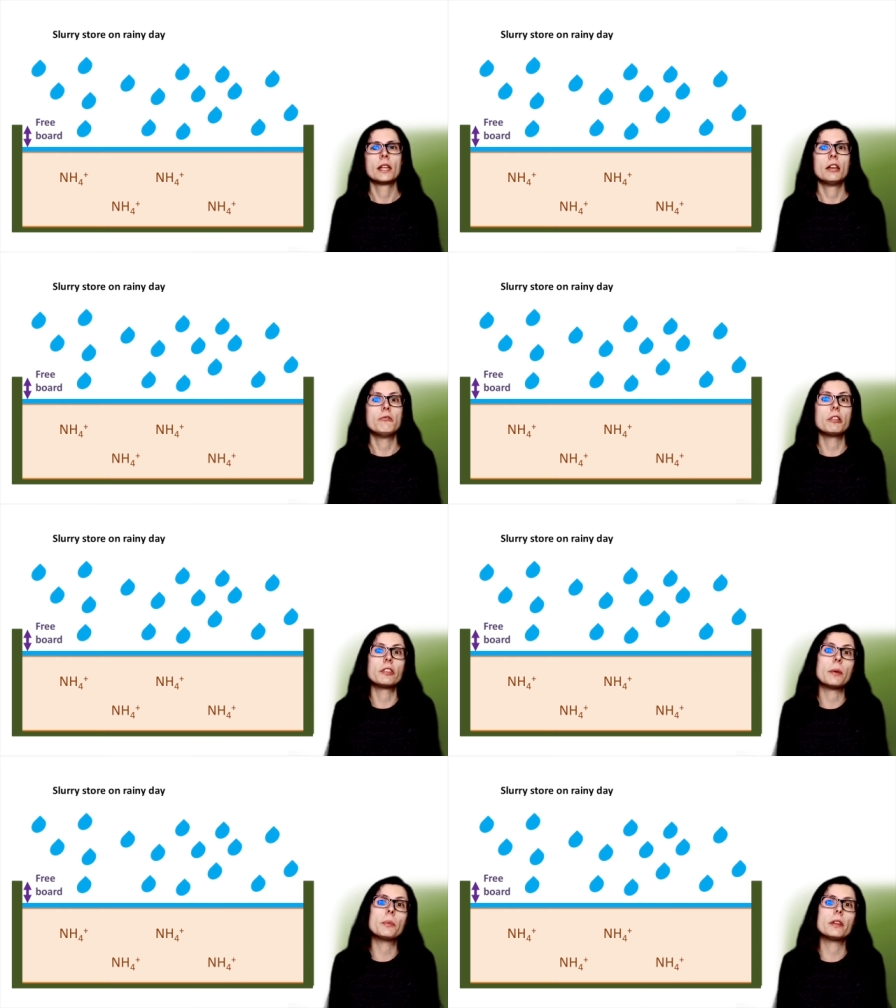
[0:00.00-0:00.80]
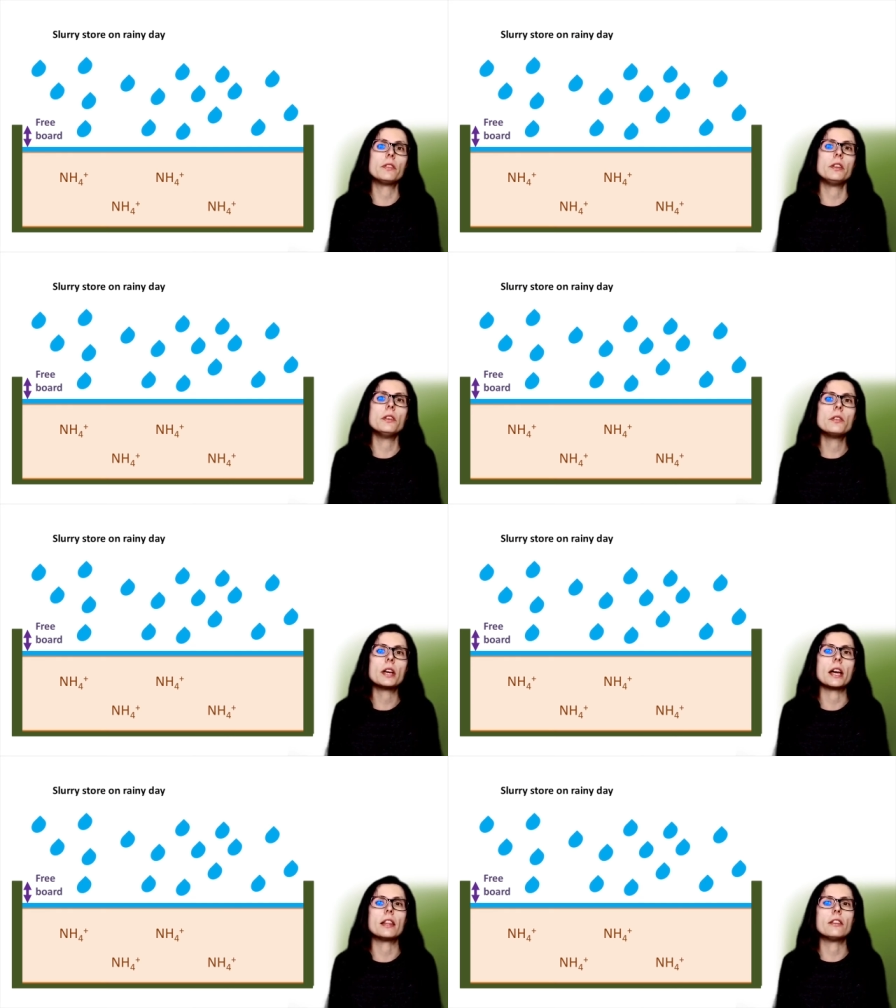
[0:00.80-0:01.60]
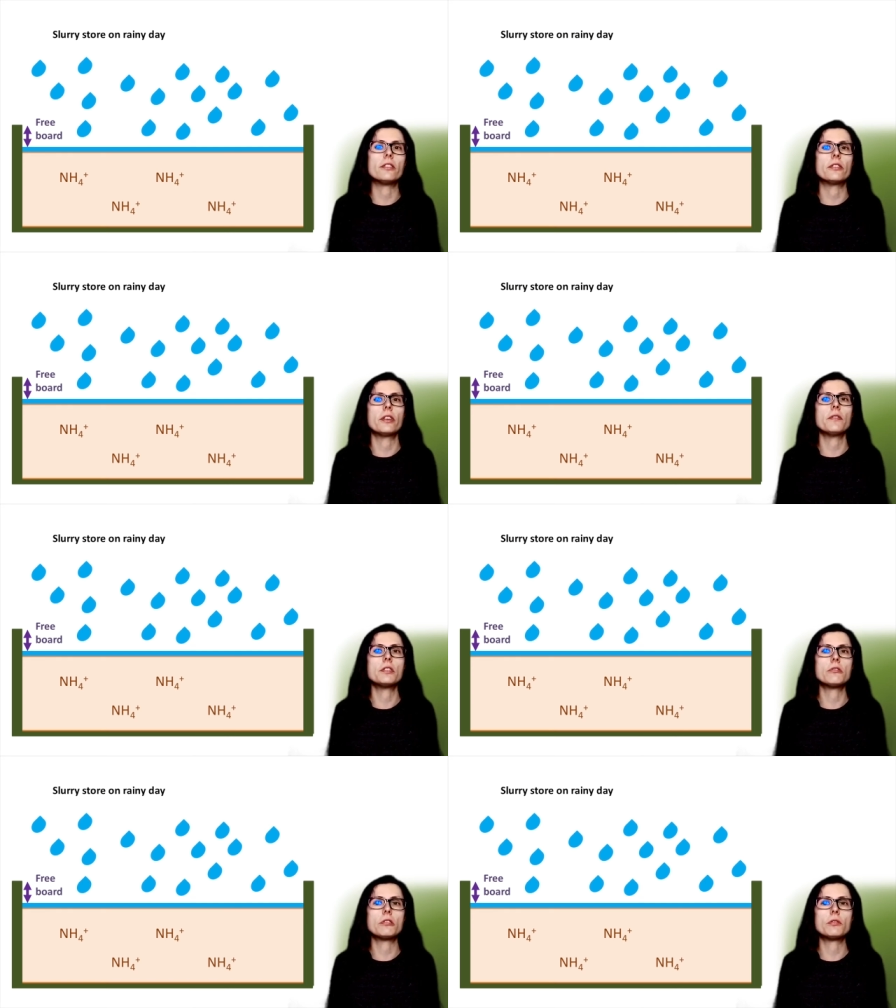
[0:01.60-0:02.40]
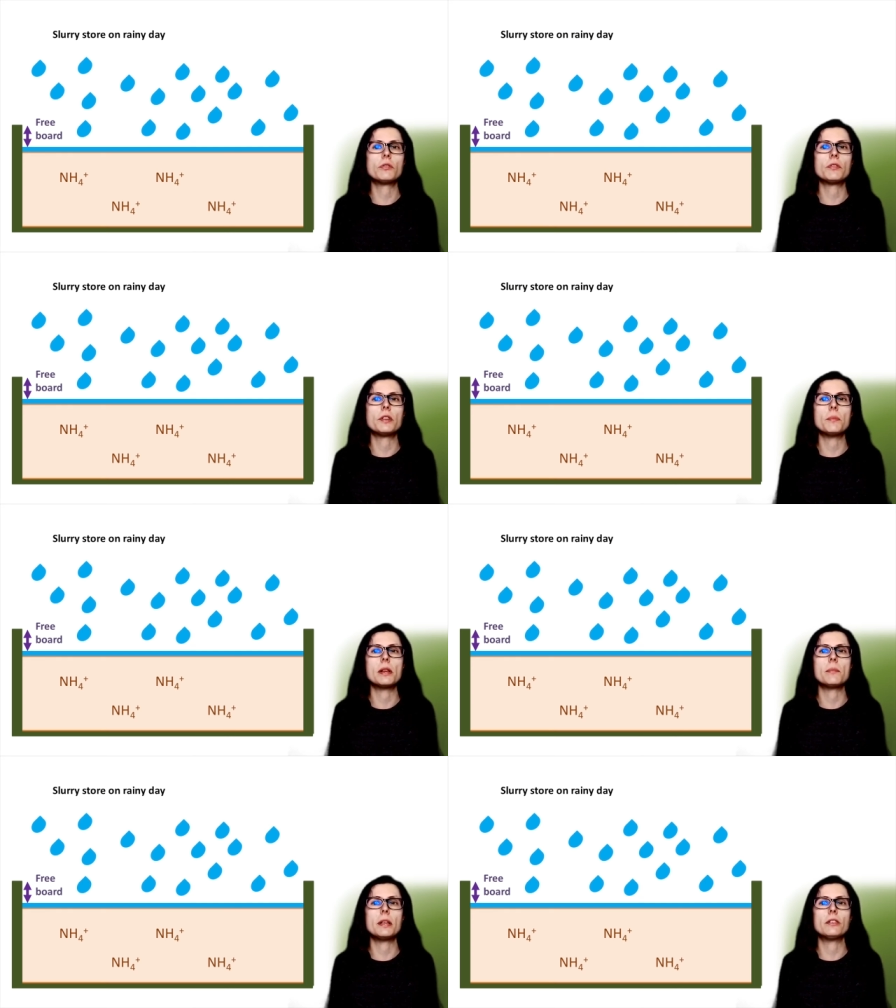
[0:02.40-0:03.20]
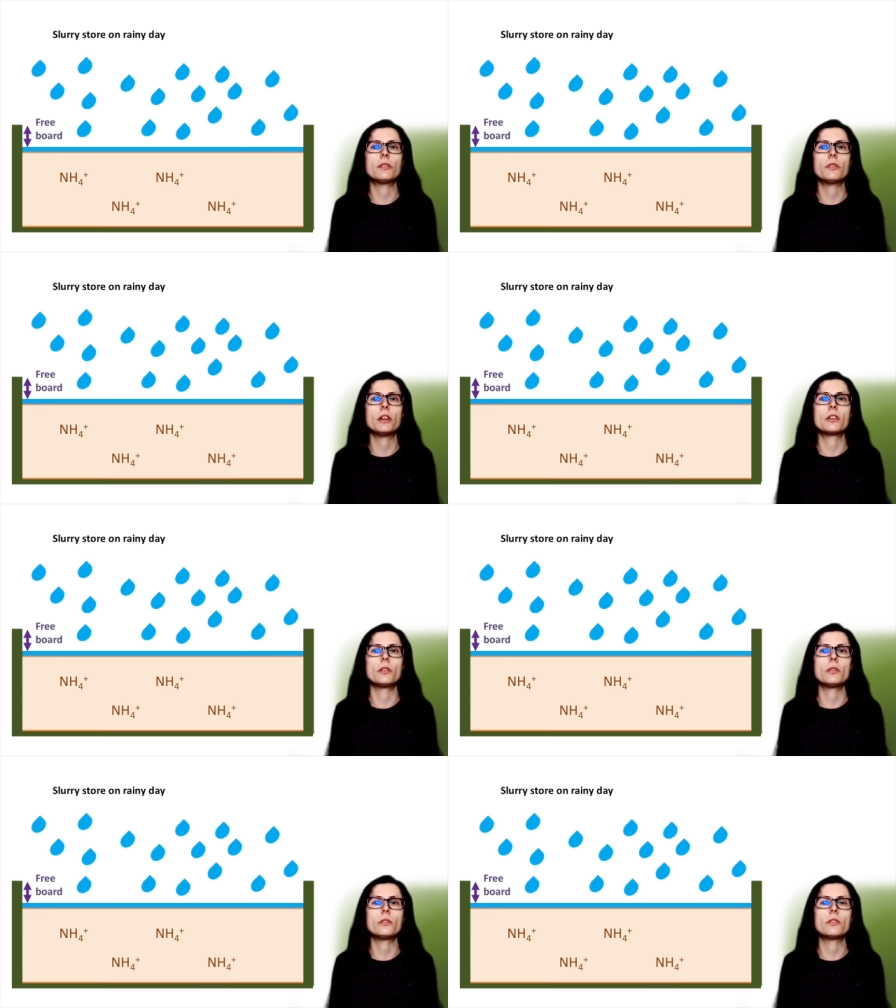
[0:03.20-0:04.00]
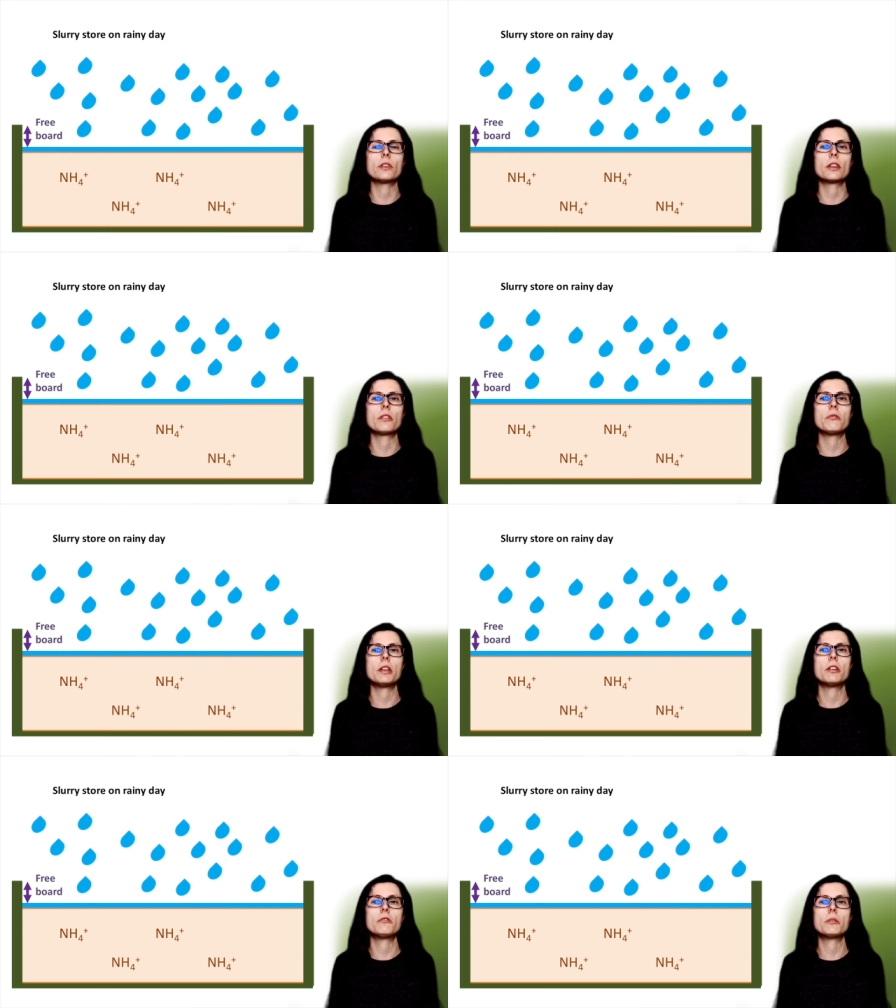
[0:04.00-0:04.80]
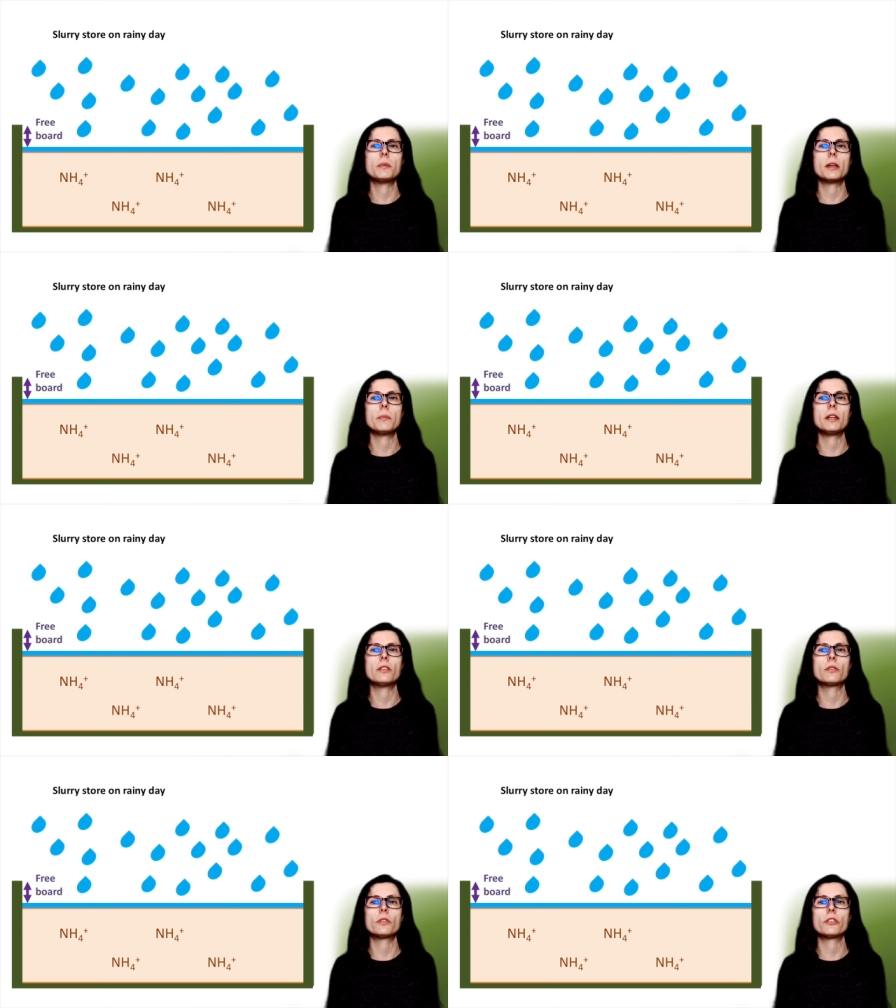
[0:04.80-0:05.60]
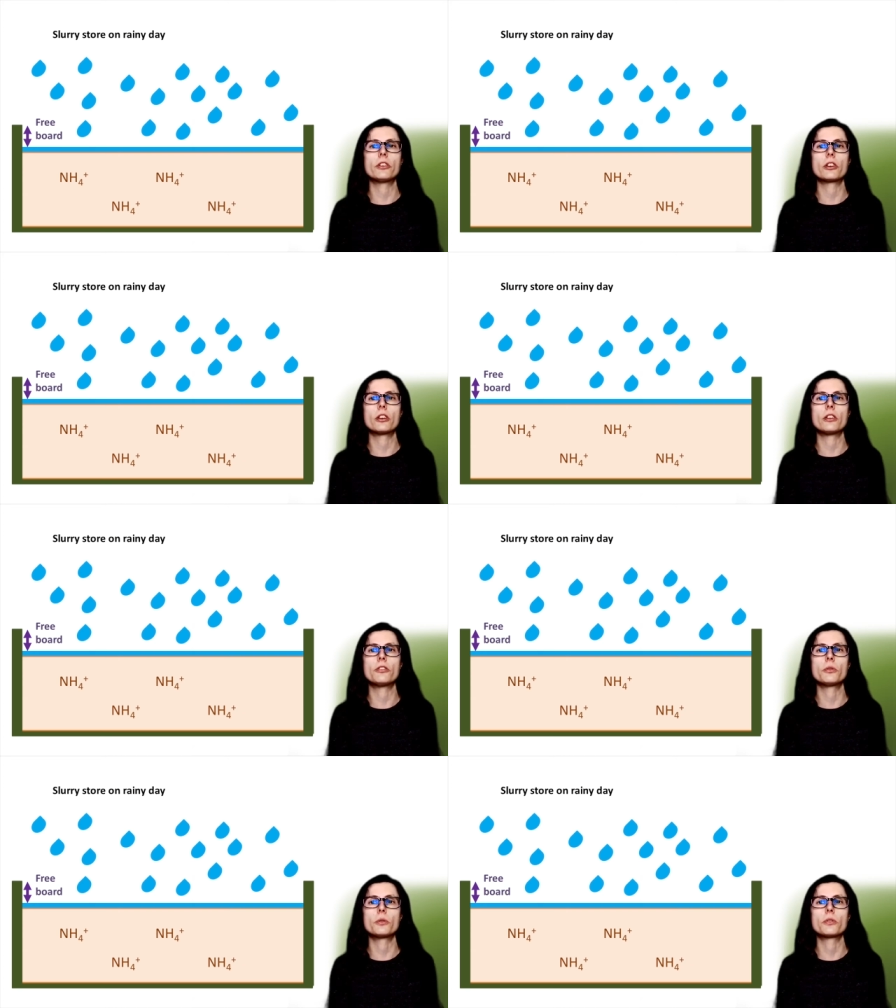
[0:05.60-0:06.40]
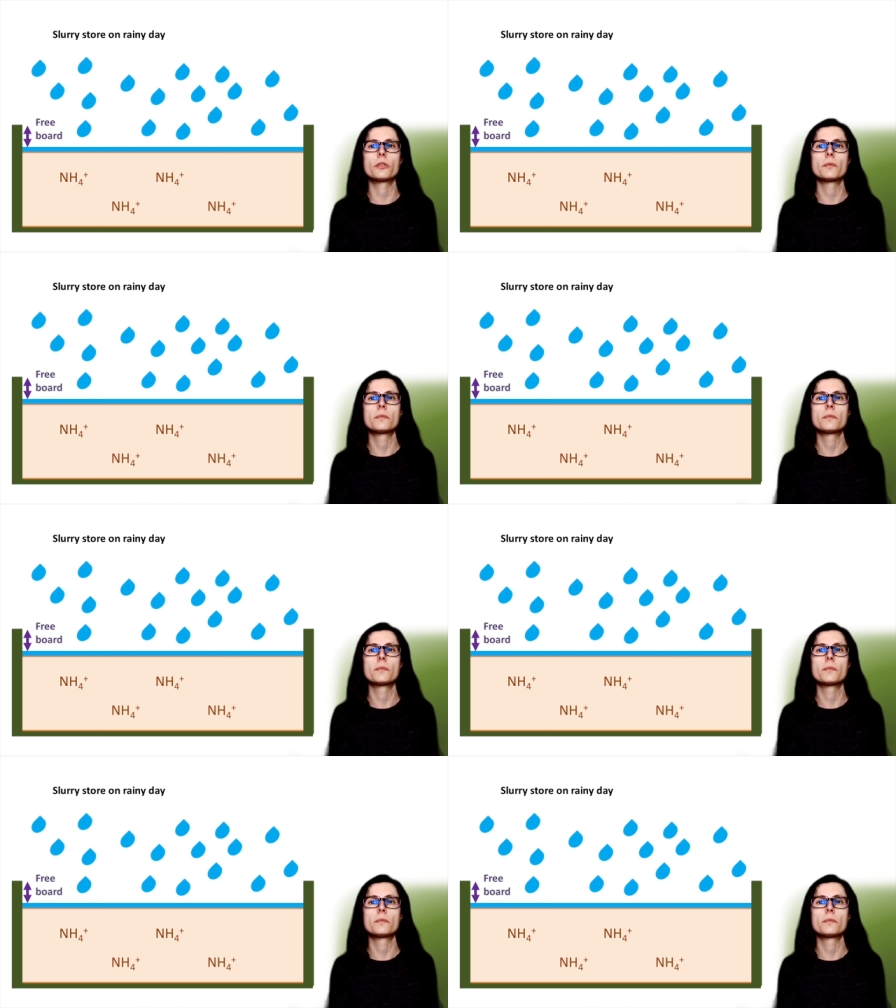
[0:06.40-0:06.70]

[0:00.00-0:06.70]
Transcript: For example, in the UK, this is 750mm for lagoons and 300mm for circular stores.